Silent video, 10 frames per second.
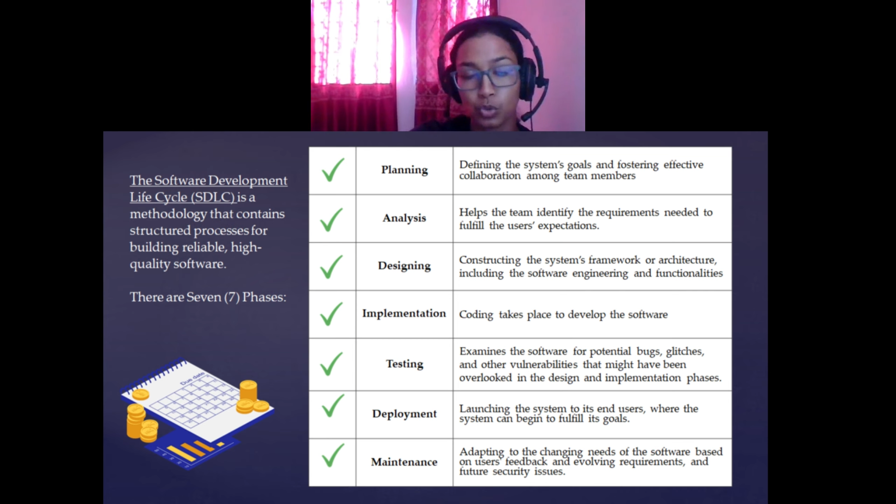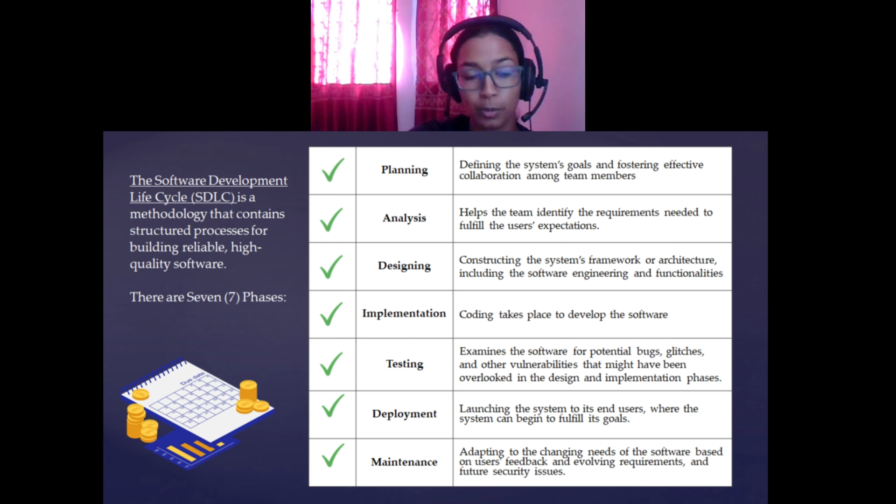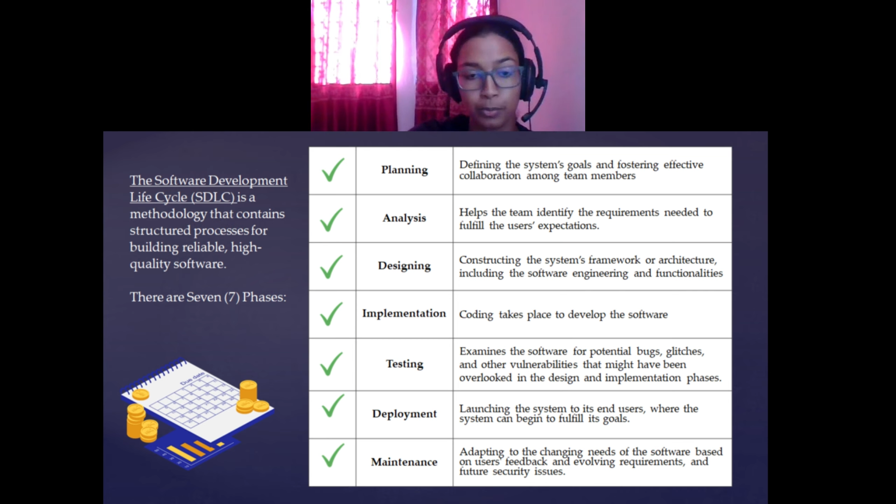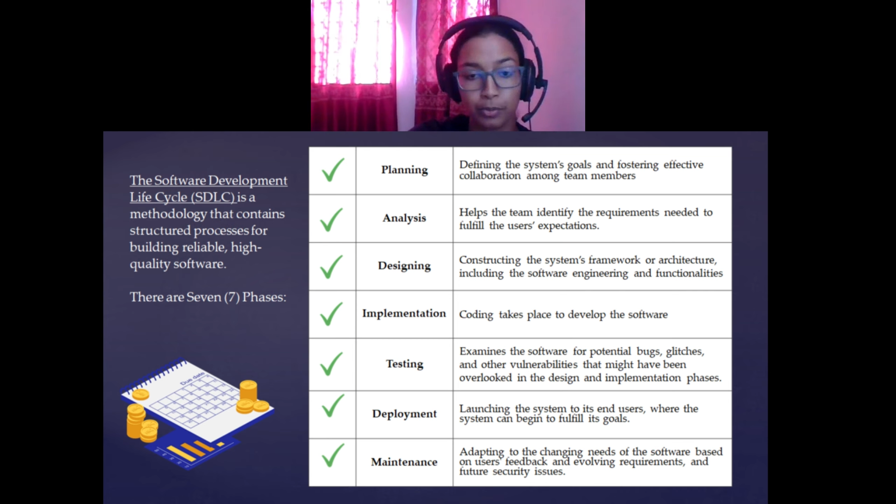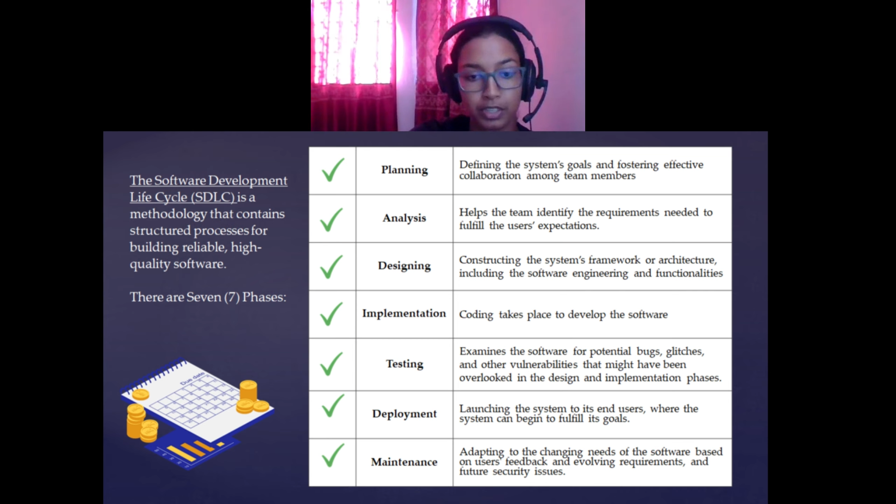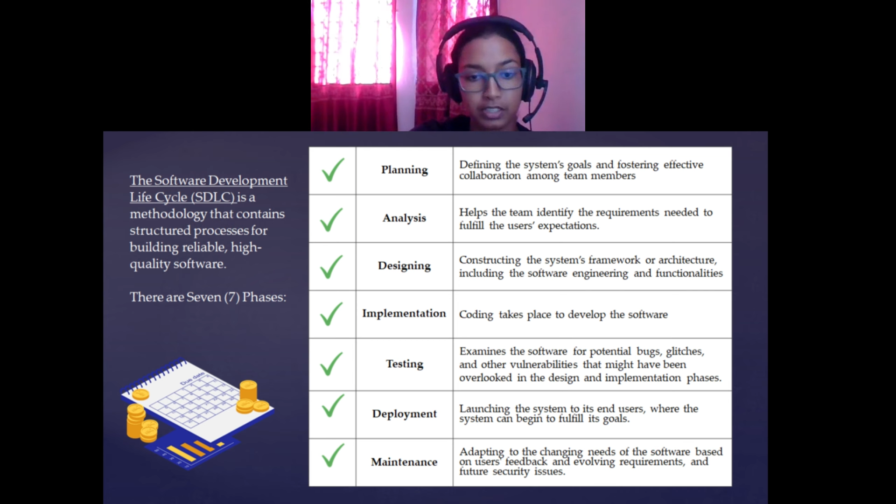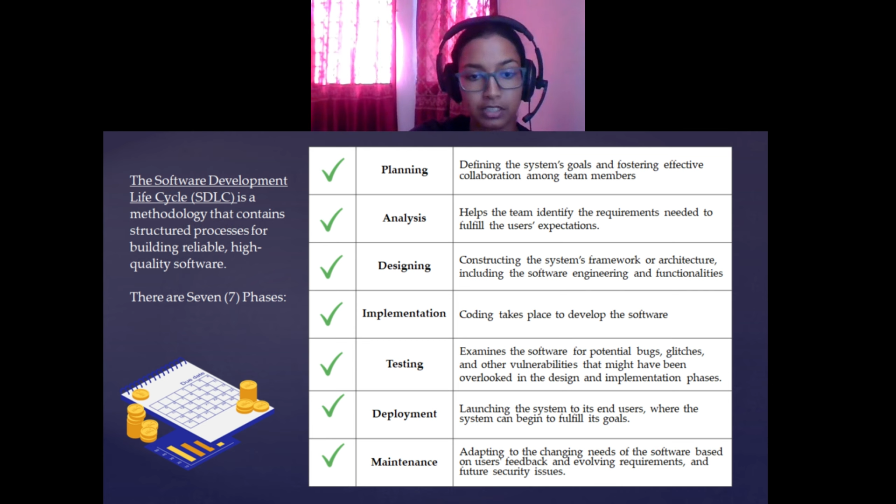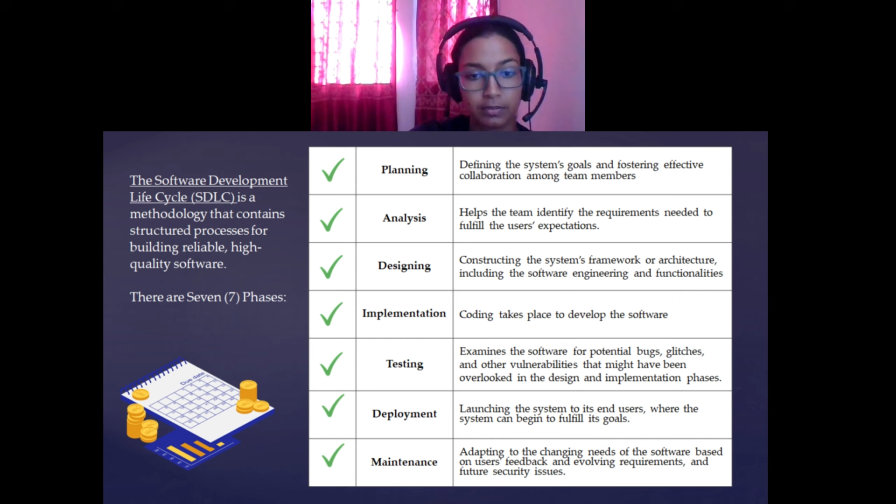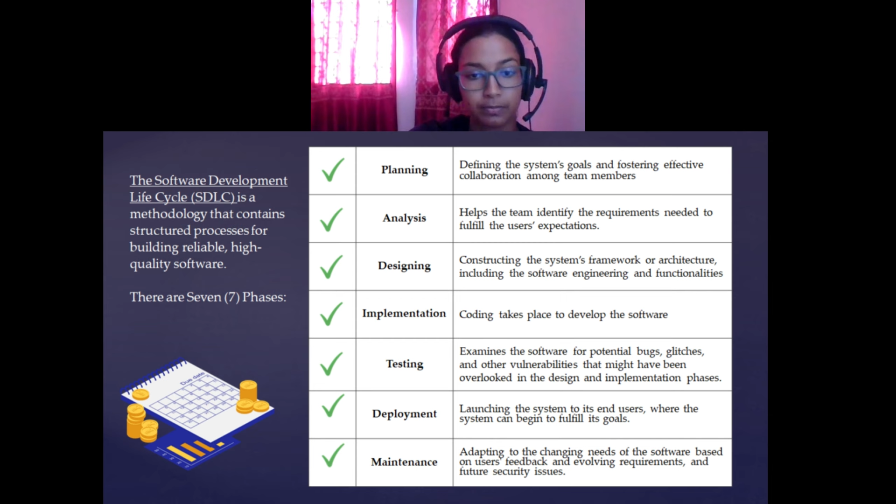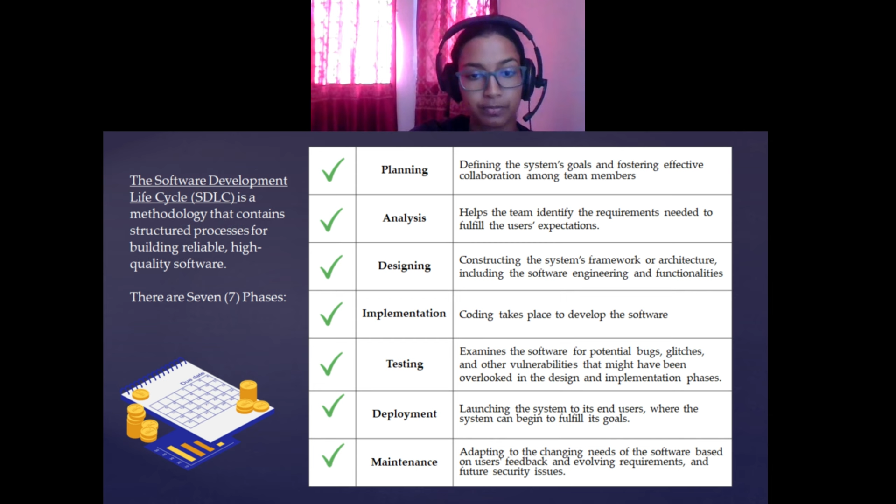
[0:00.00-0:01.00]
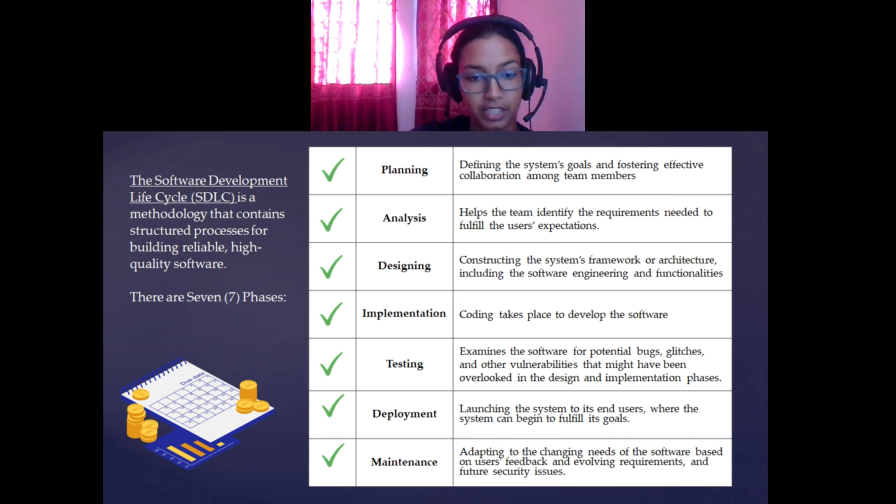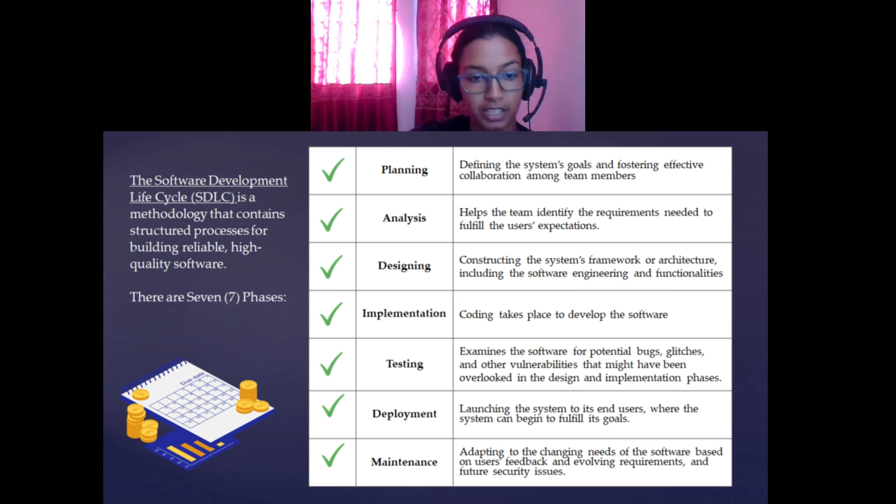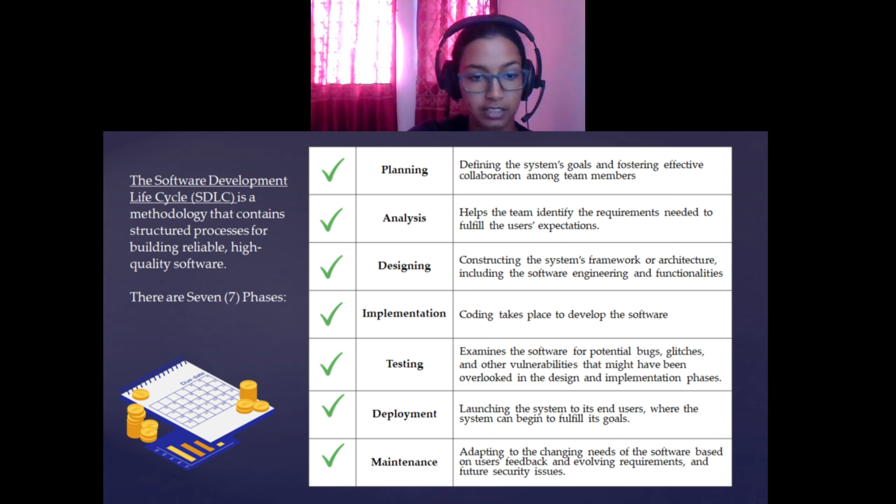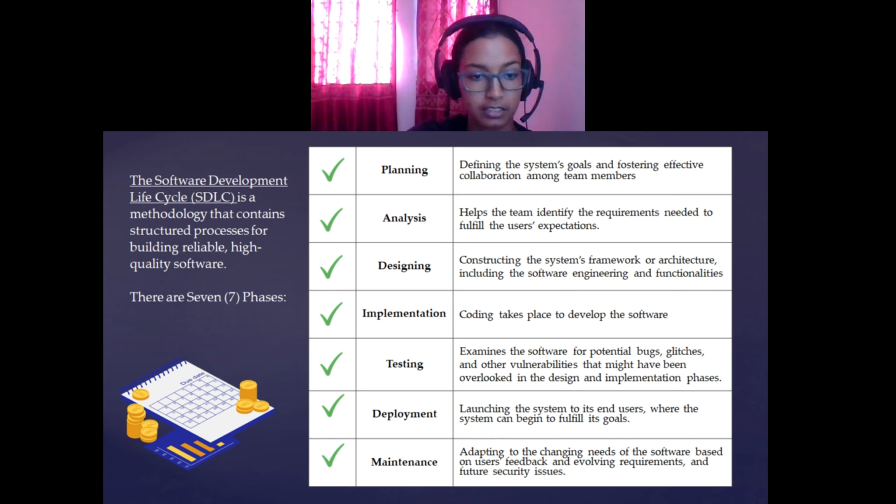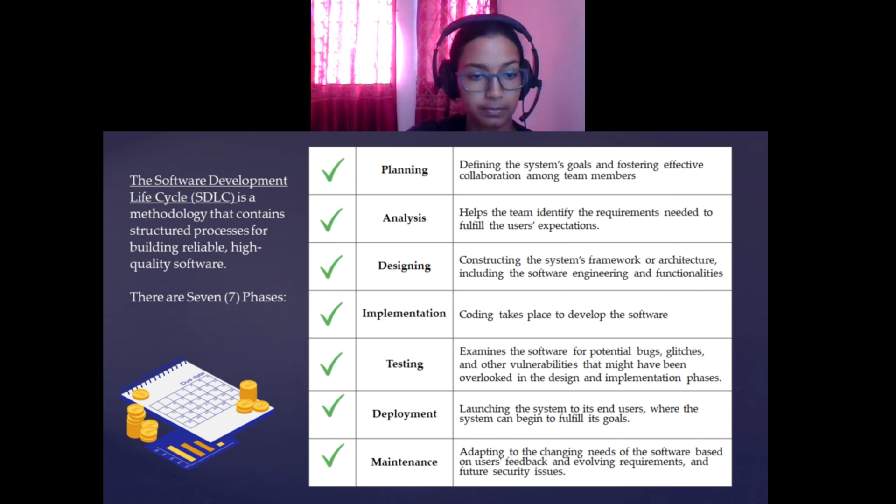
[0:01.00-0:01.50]
to operate
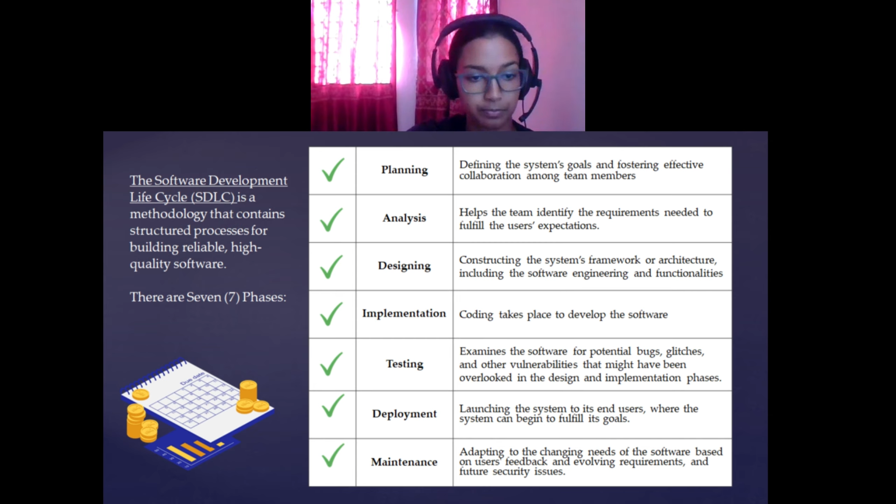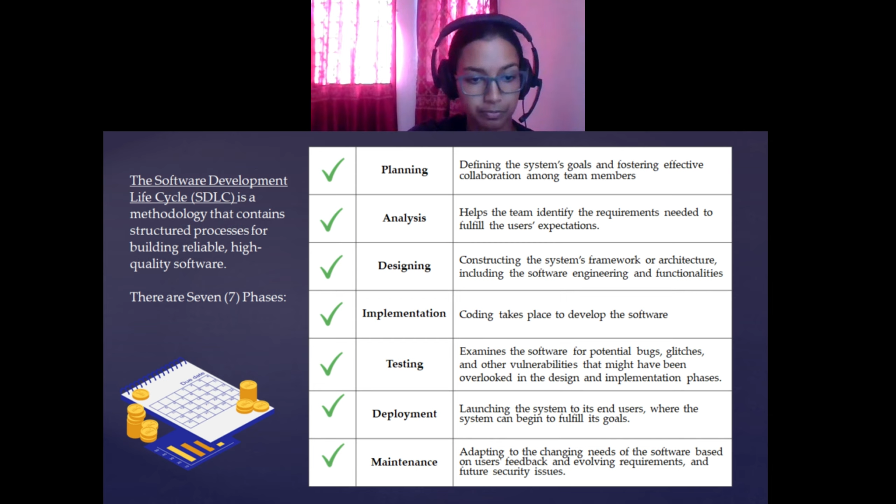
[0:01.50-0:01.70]
it.